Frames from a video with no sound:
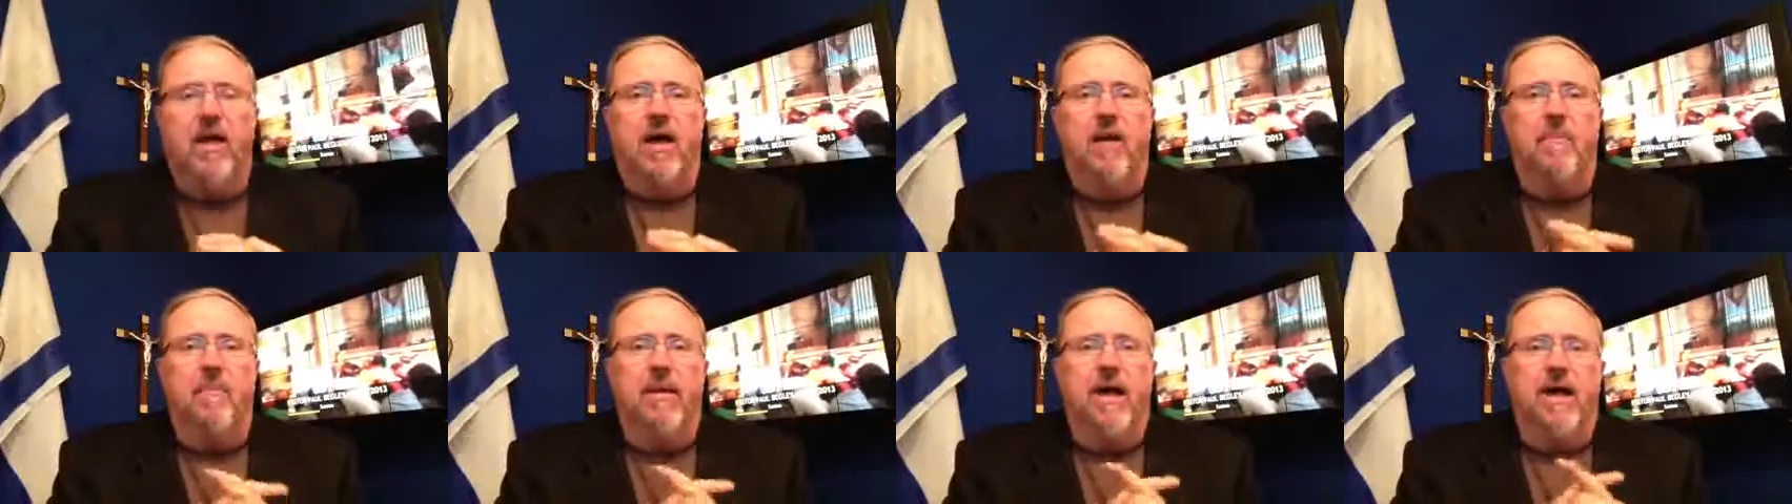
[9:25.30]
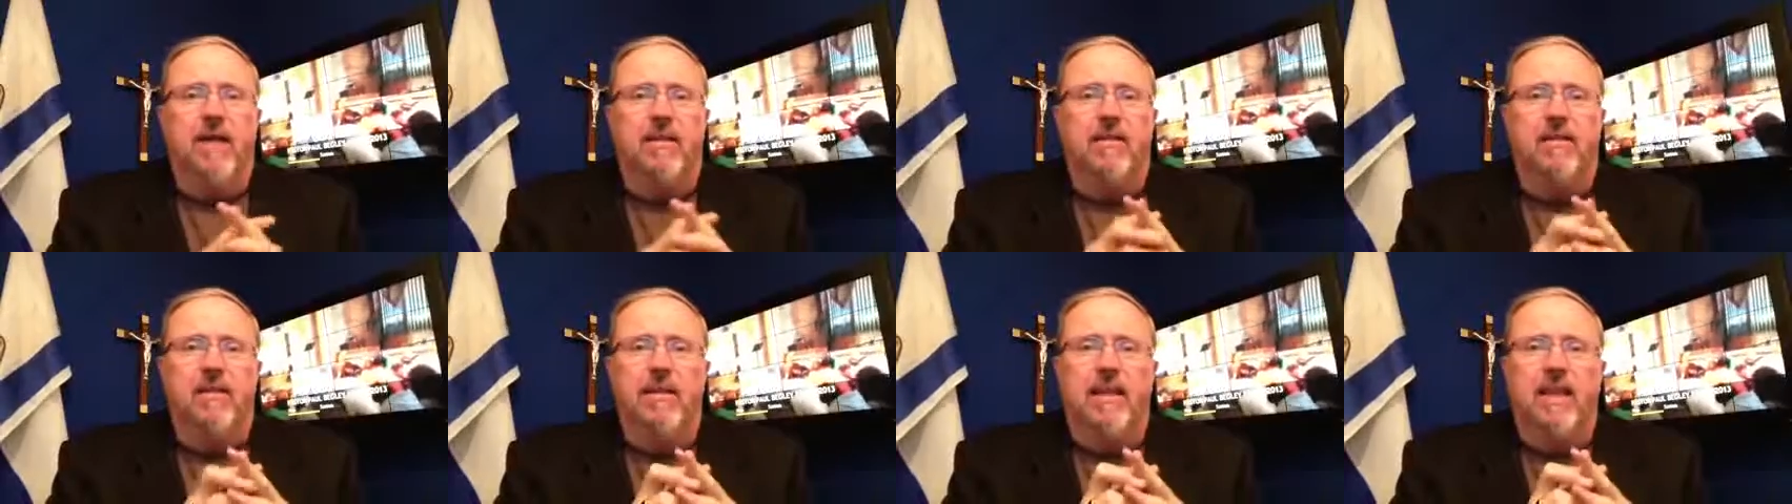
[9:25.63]

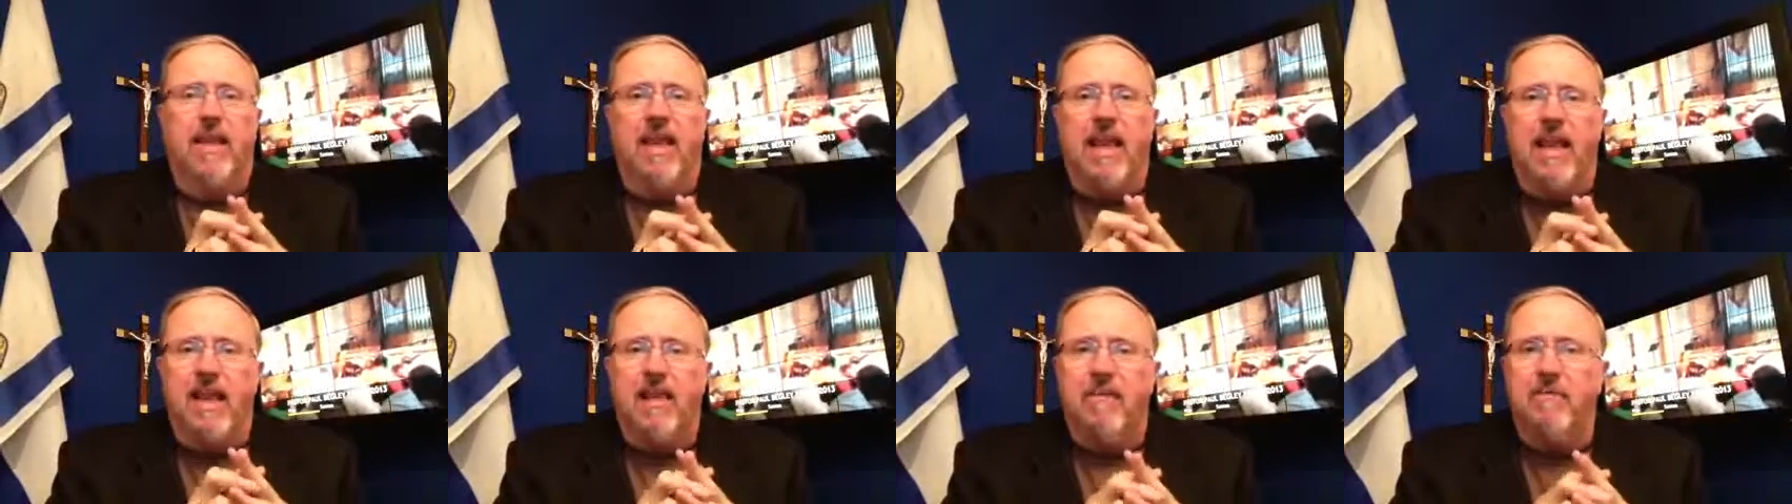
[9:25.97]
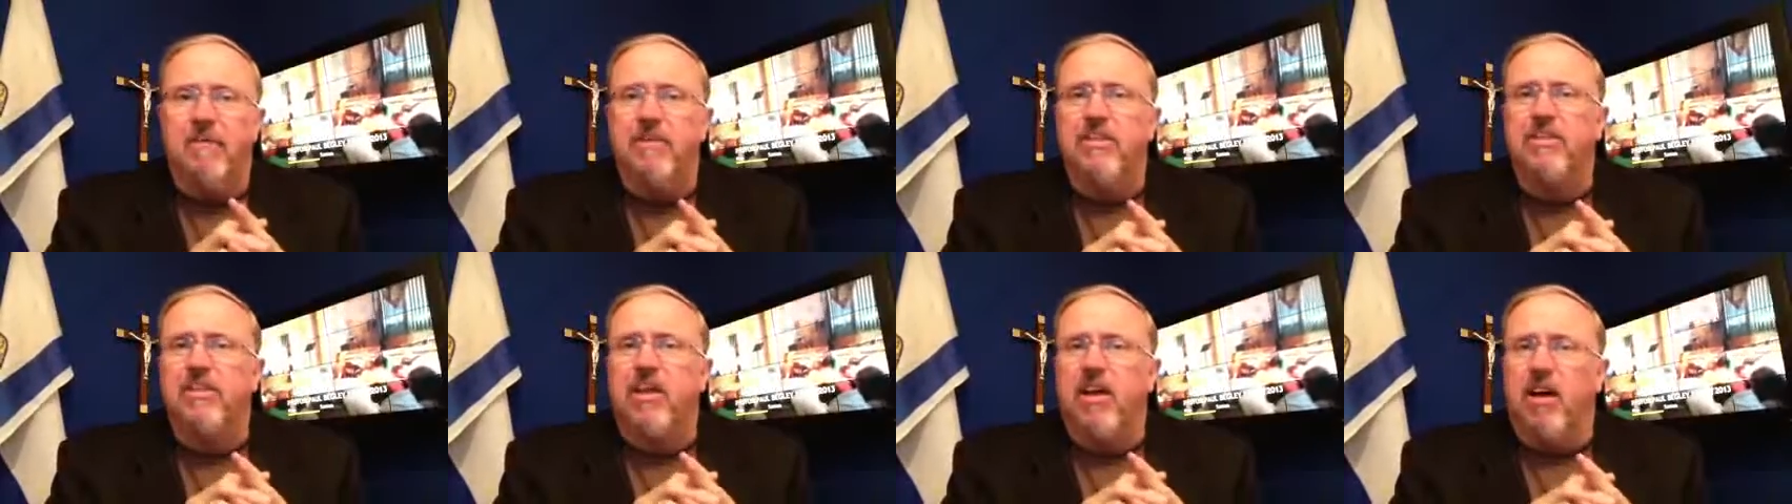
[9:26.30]
about the
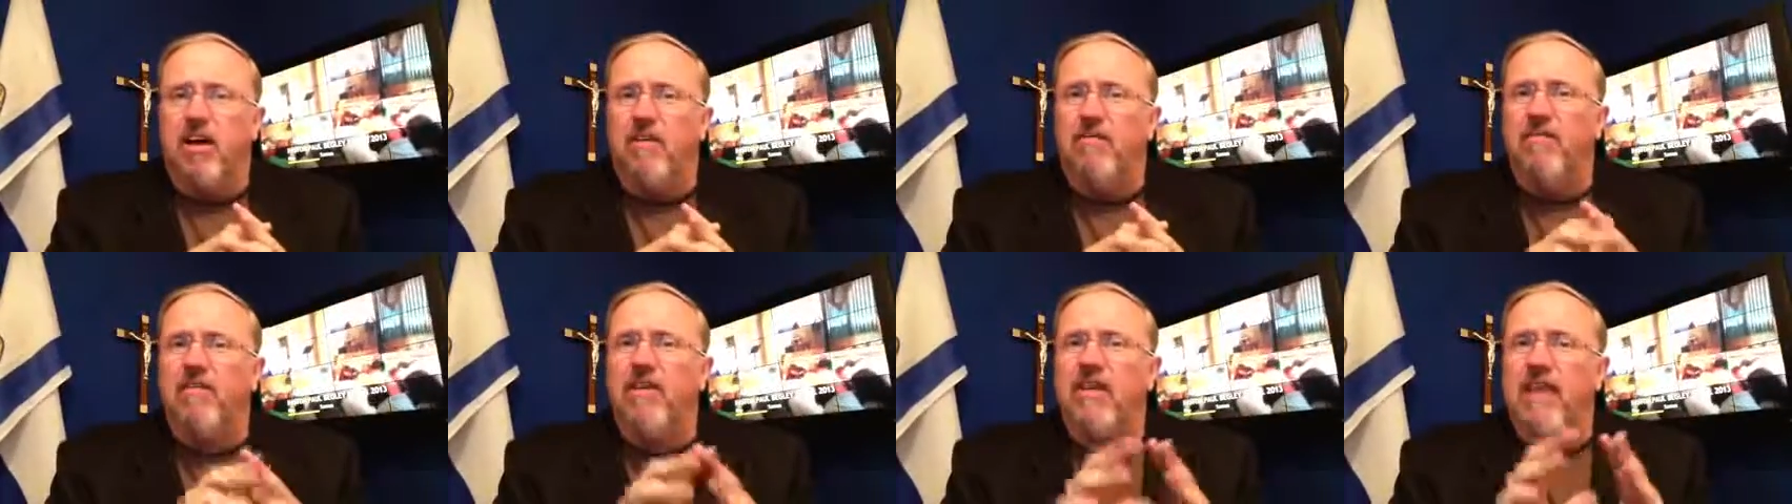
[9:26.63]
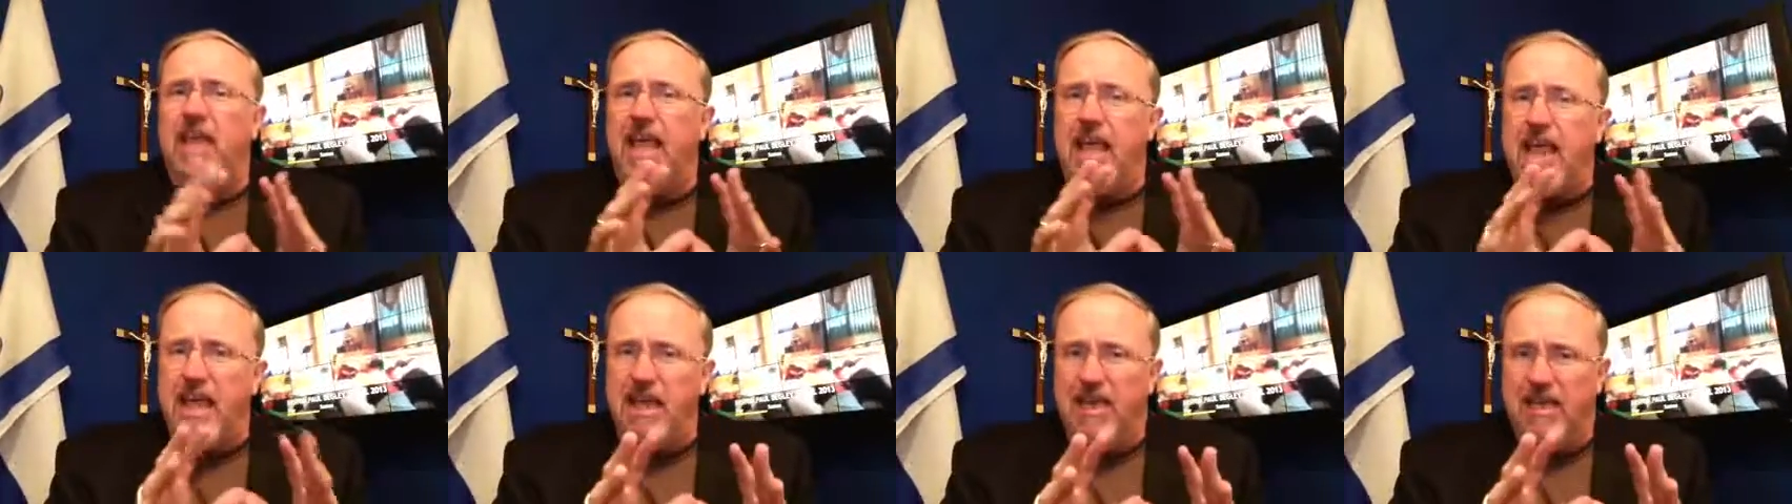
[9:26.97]
language of
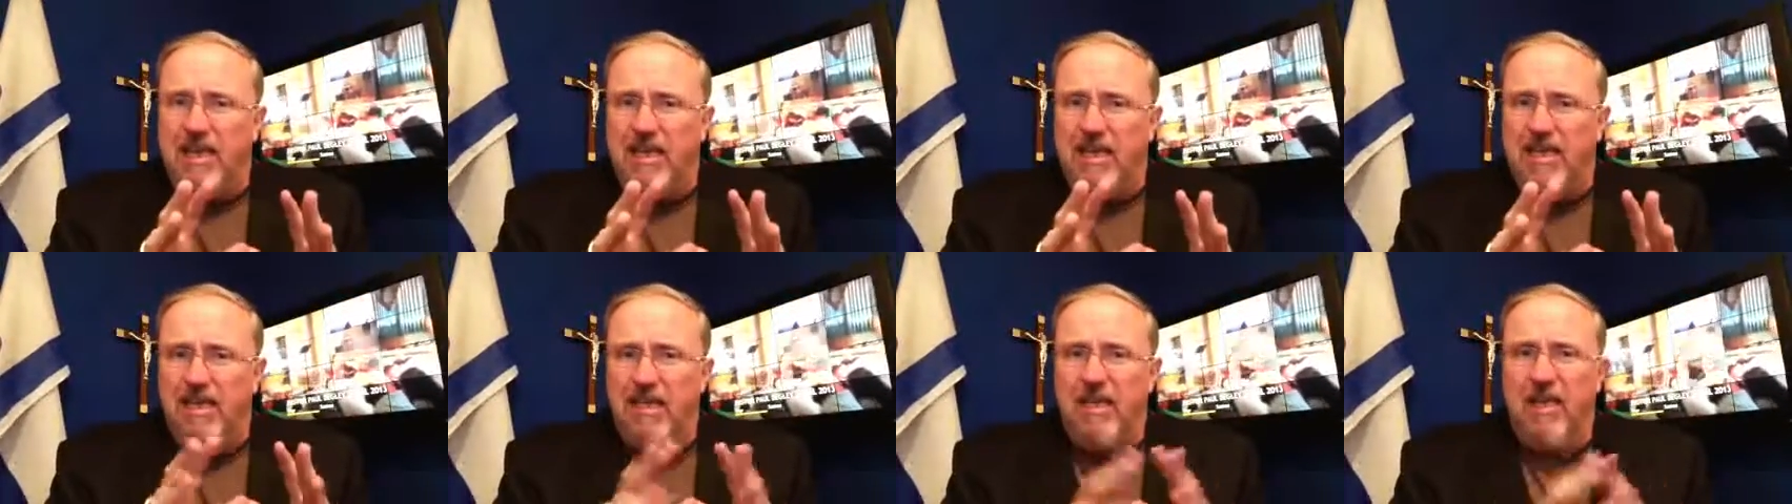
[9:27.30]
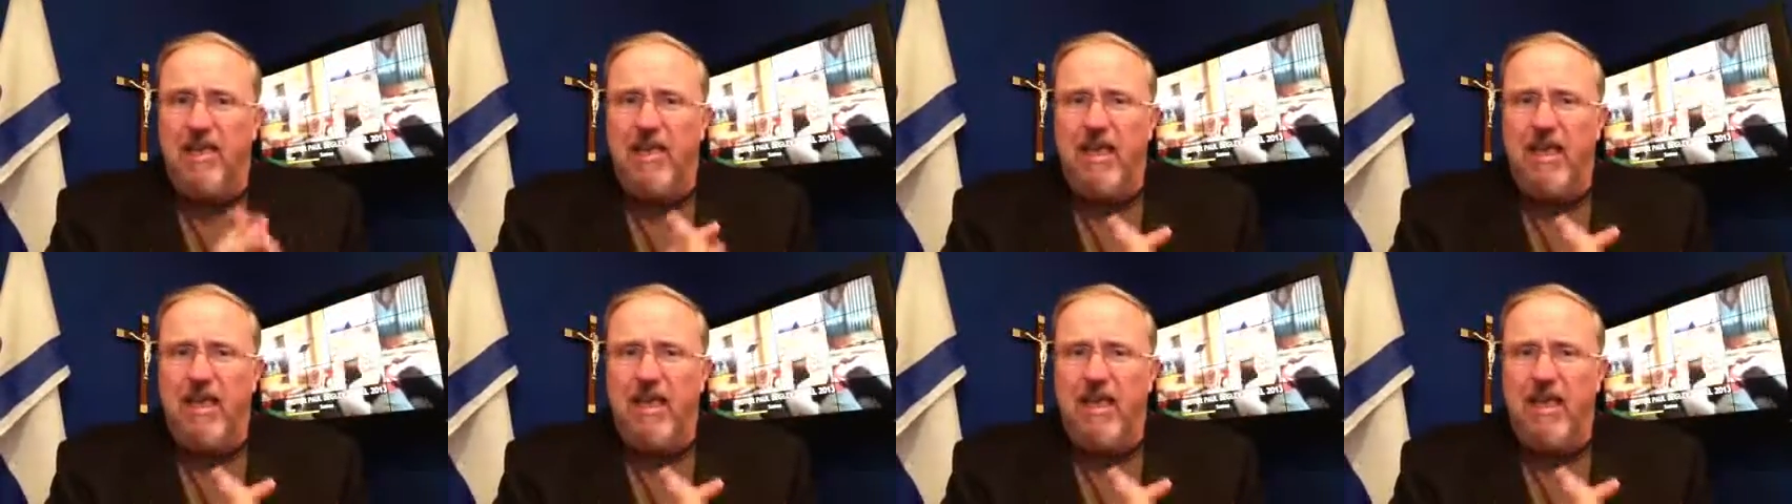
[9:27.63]
Canaan